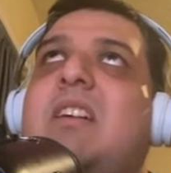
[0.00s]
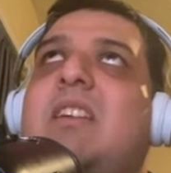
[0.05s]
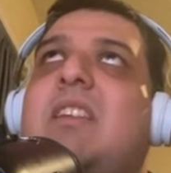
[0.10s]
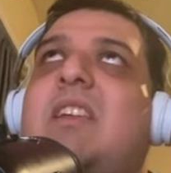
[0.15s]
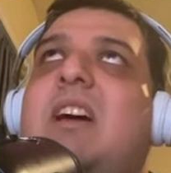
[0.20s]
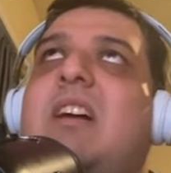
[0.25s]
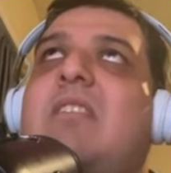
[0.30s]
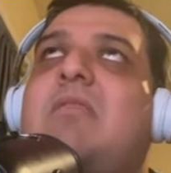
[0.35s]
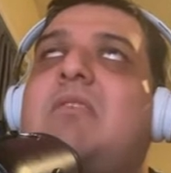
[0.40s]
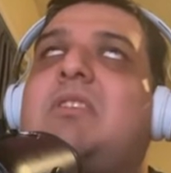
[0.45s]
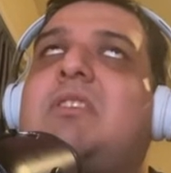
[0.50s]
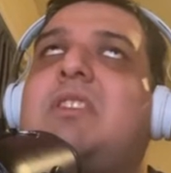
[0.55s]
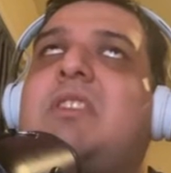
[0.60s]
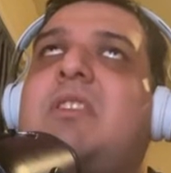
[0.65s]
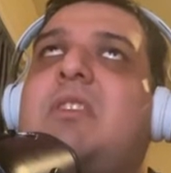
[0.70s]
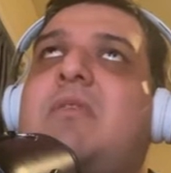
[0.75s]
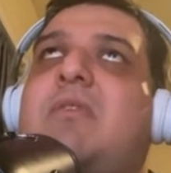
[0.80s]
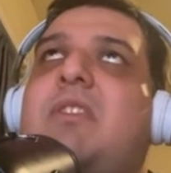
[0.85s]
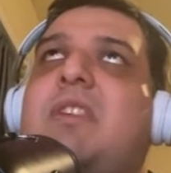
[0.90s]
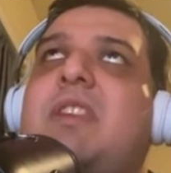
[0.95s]
That was a
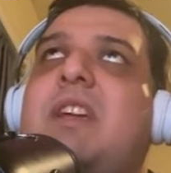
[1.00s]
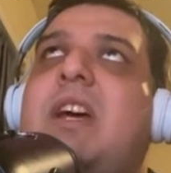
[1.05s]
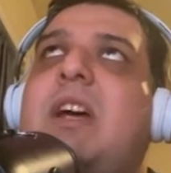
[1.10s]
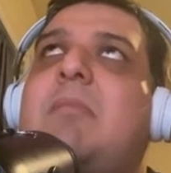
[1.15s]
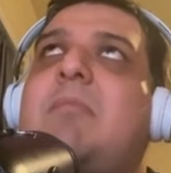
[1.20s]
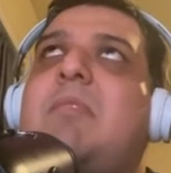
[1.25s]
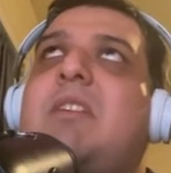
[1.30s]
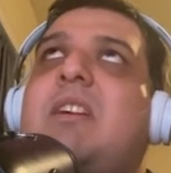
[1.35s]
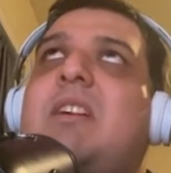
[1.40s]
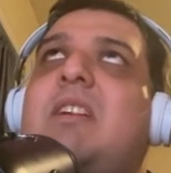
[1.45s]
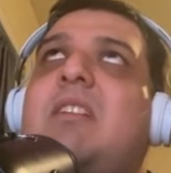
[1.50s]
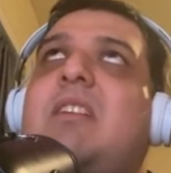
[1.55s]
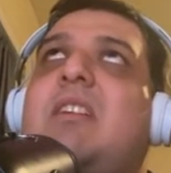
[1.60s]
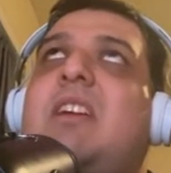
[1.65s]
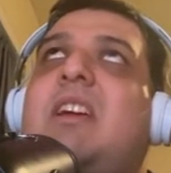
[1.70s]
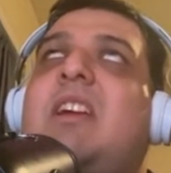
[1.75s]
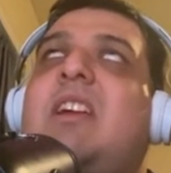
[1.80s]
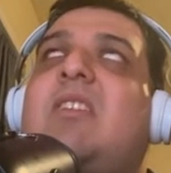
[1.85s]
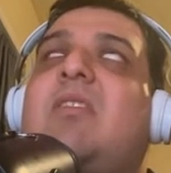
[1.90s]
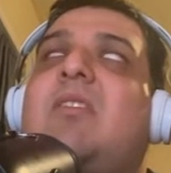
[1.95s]
no for them.
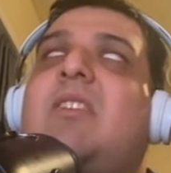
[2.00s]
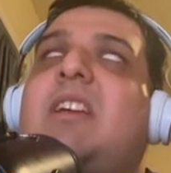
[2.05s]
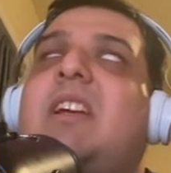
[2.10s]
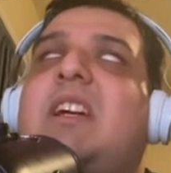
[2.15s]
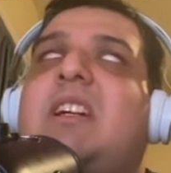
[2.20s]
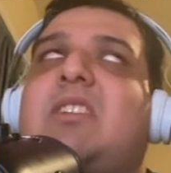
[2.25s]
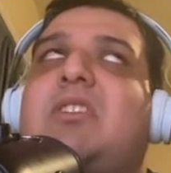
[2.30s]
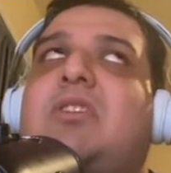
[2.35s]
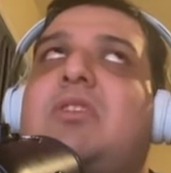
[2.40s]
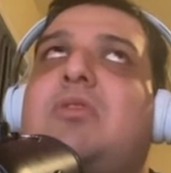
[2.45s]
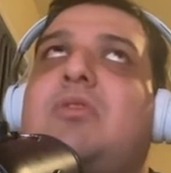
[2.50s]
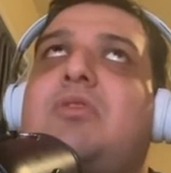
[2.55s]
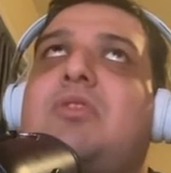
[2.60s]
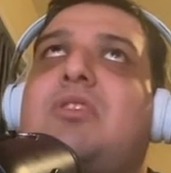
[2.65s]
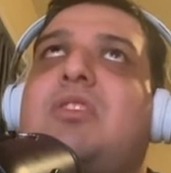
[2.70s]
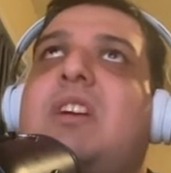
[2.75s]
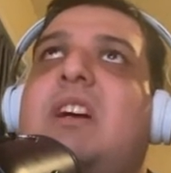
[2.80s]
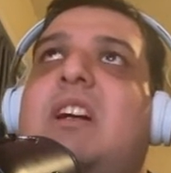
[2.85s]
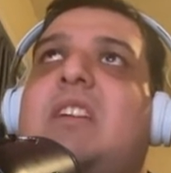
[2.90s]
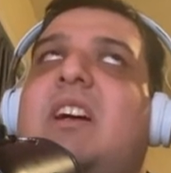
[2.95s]
It only gets 2
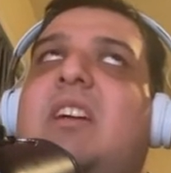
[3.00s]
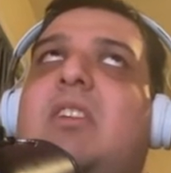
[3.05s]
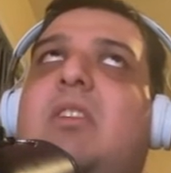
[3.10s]
shots.